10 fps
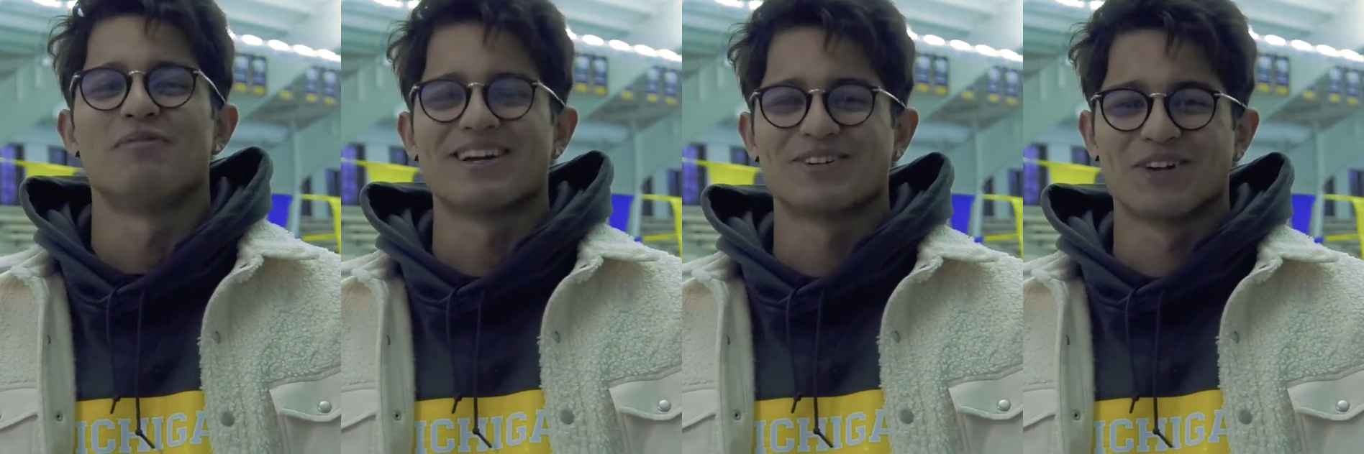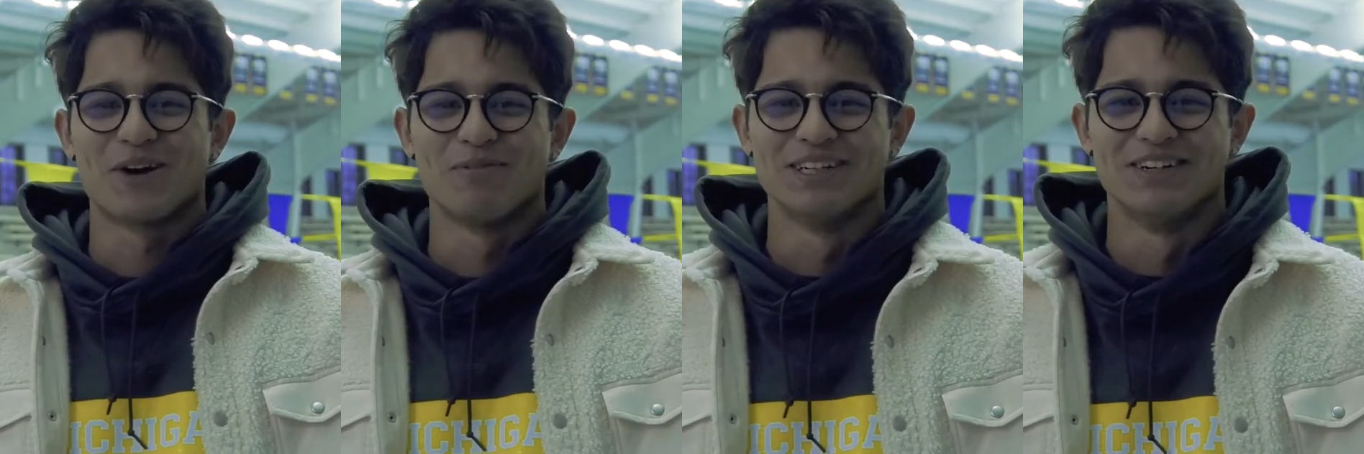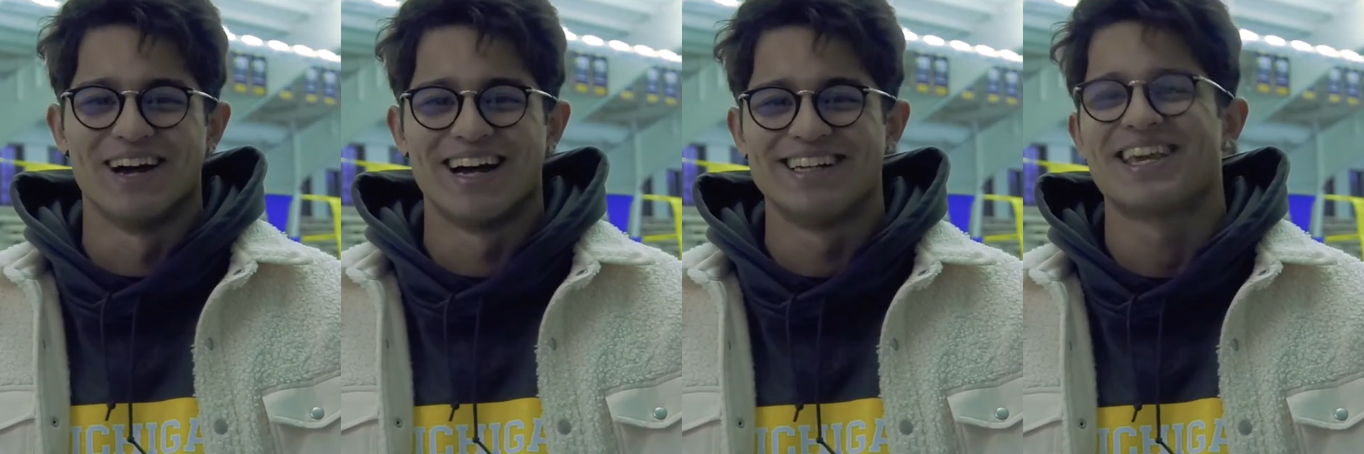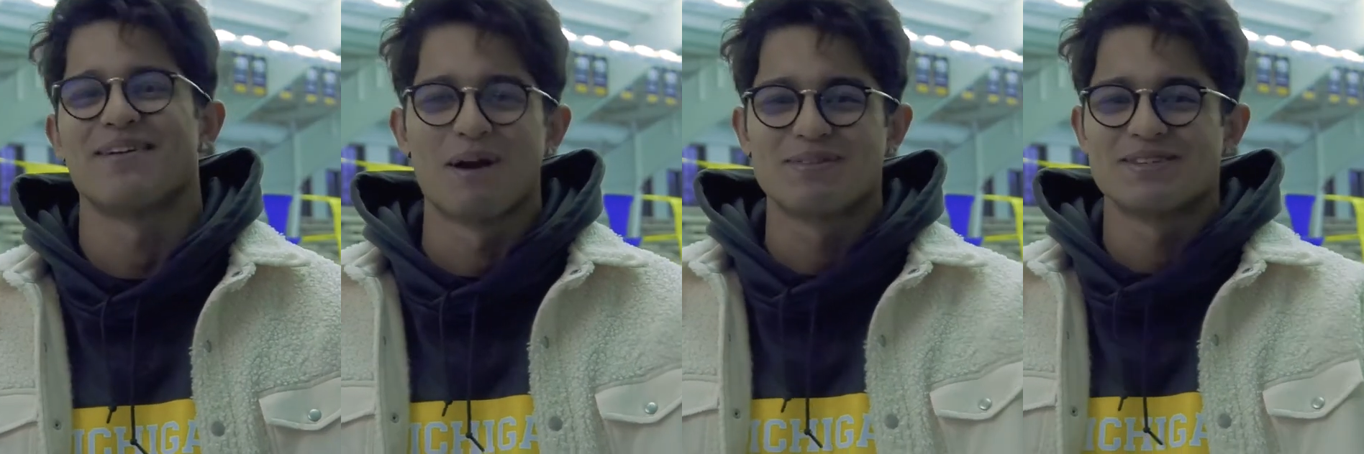Michael, go blue." And he
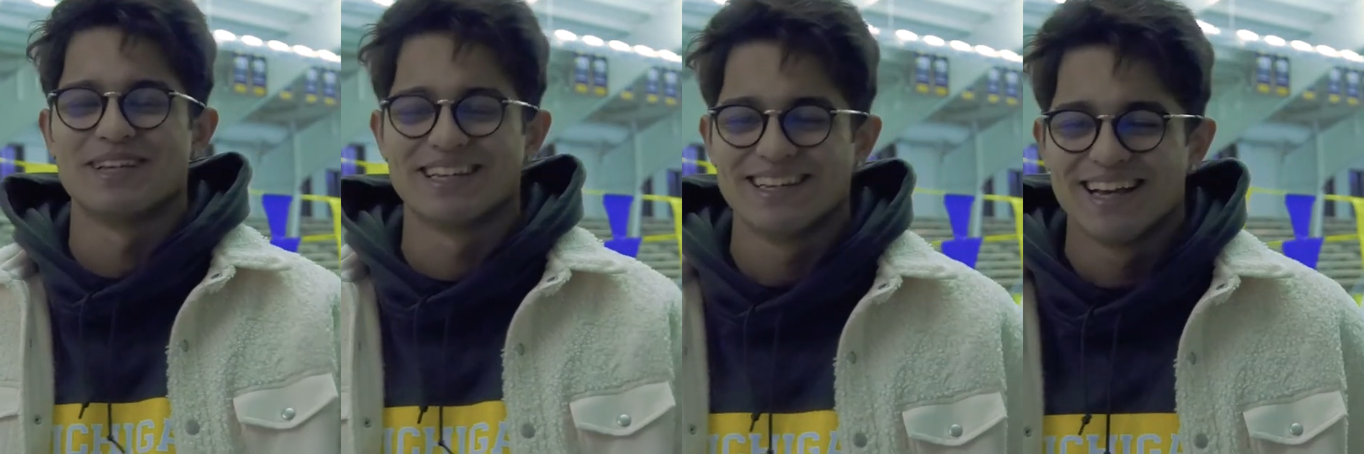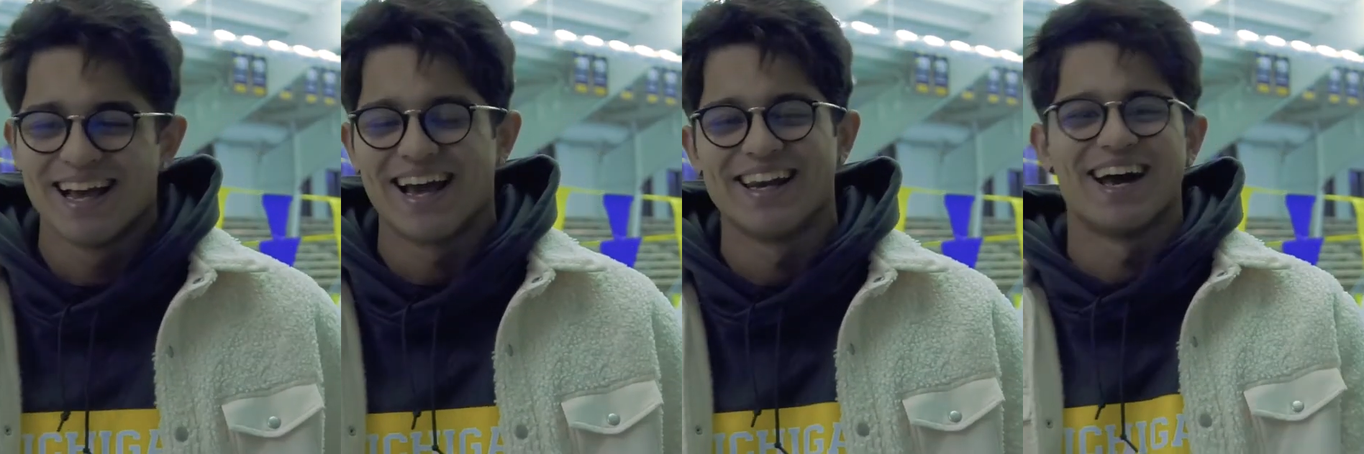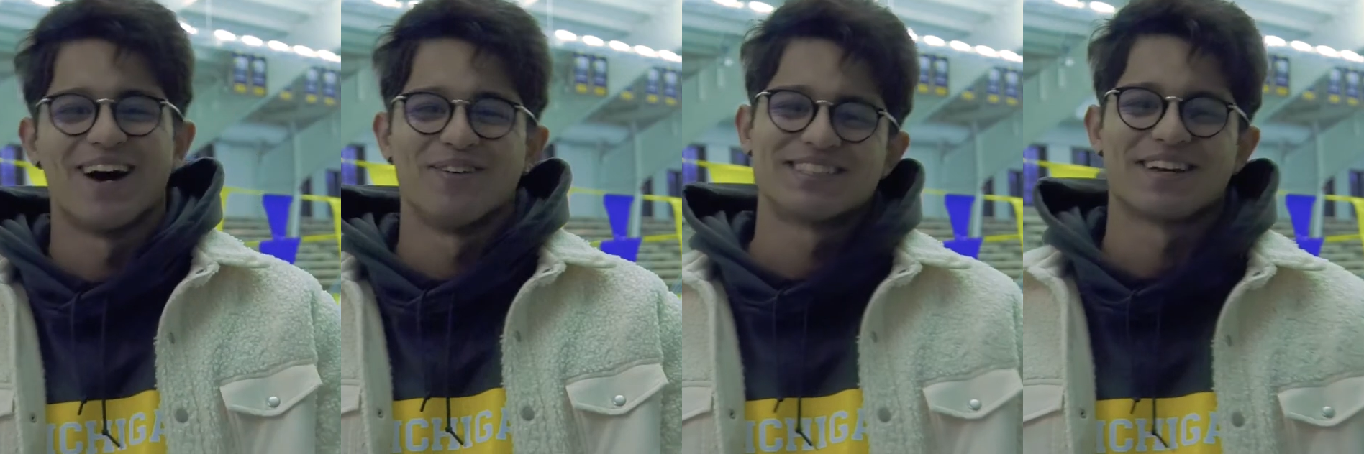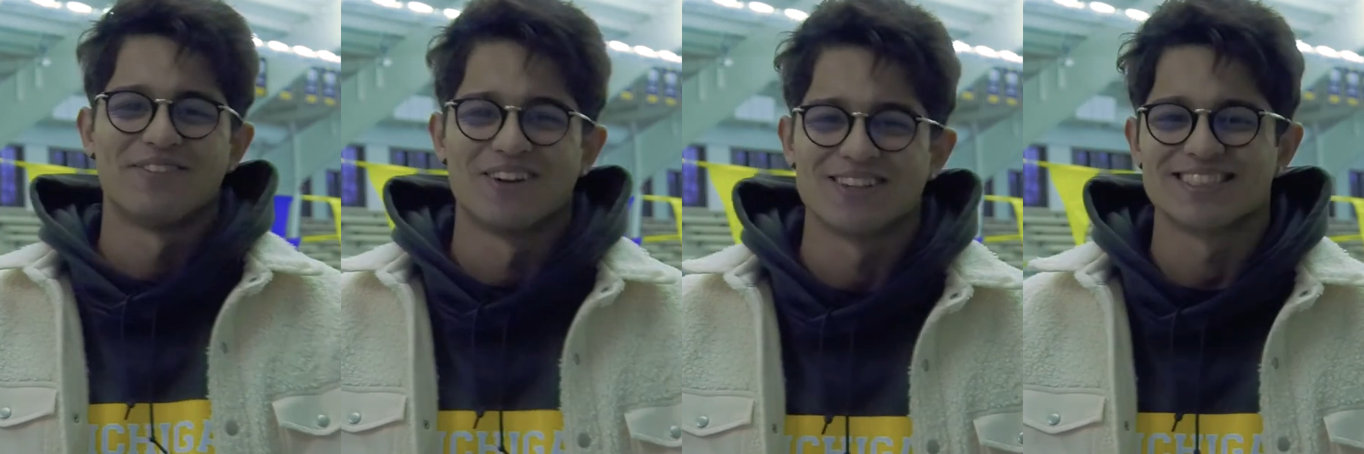came up to me, and we took a
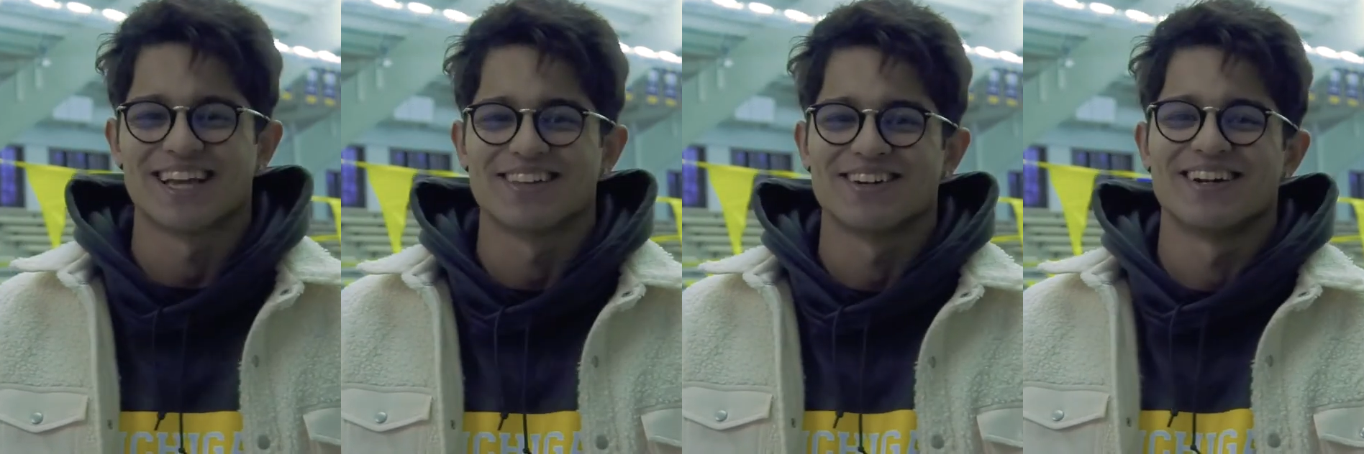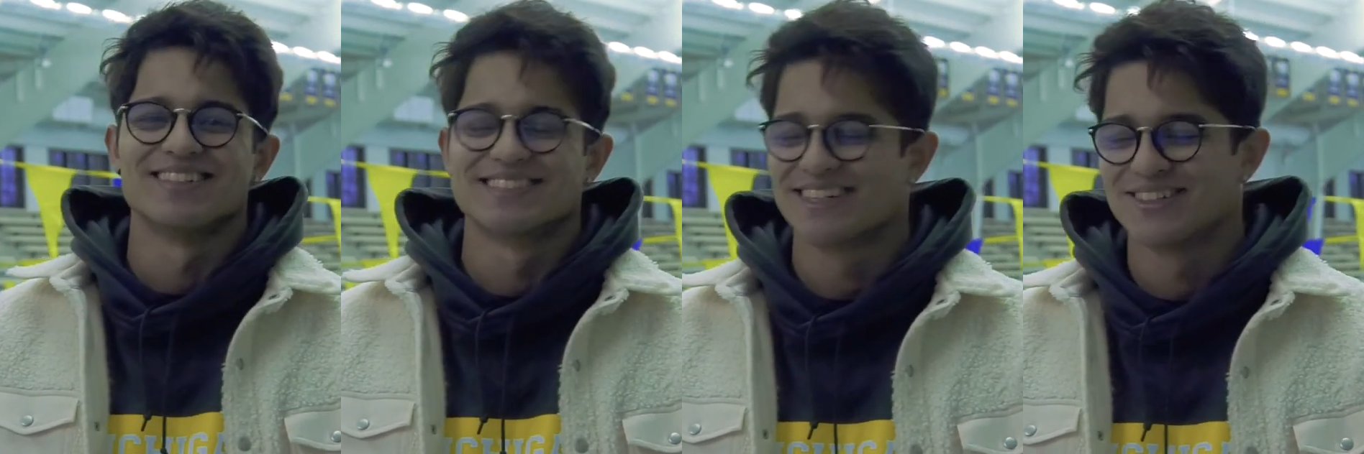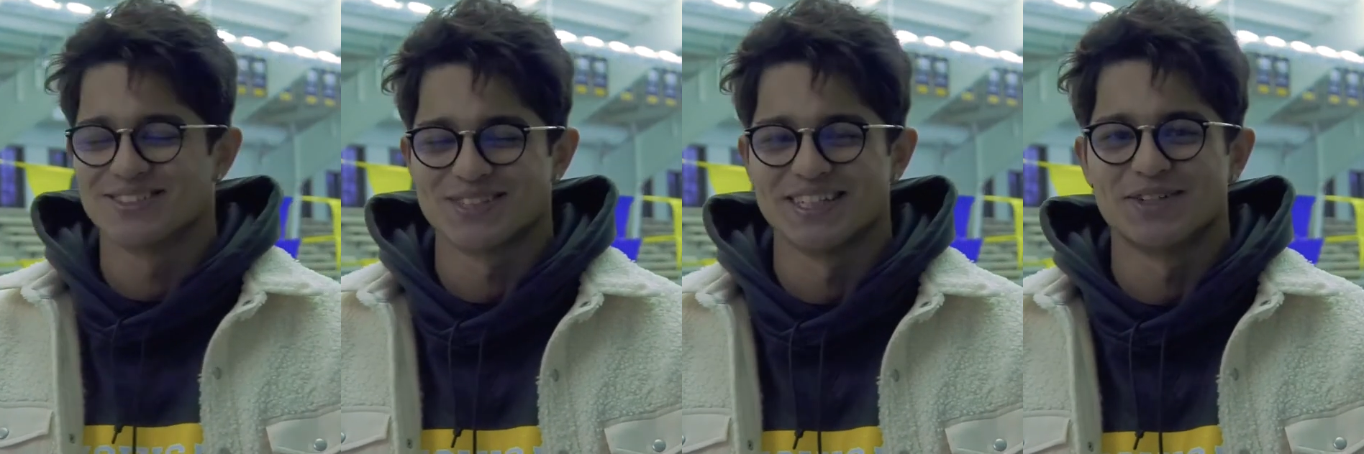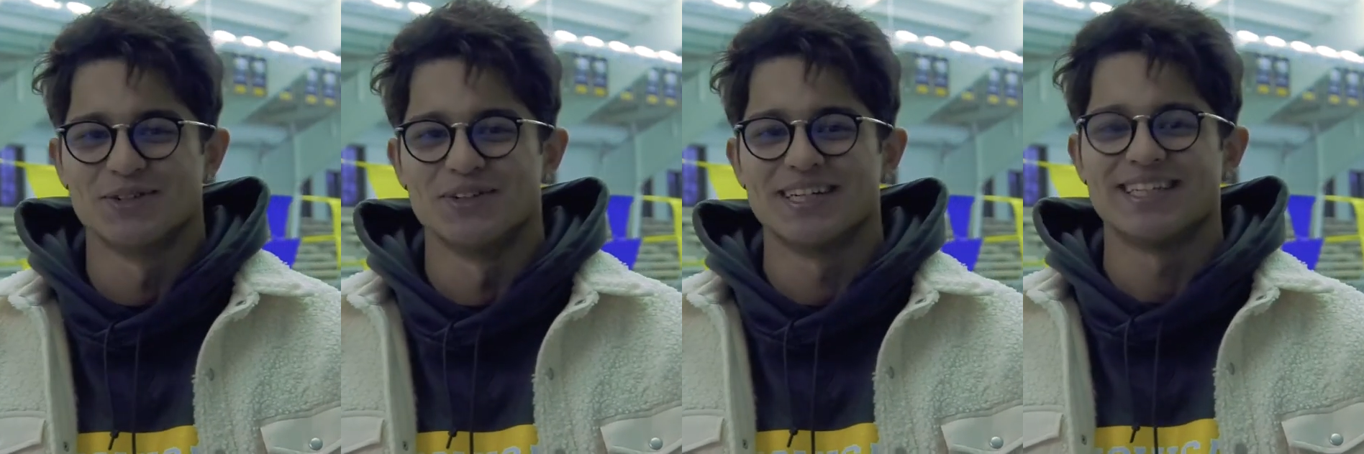photo together, and it was really cool.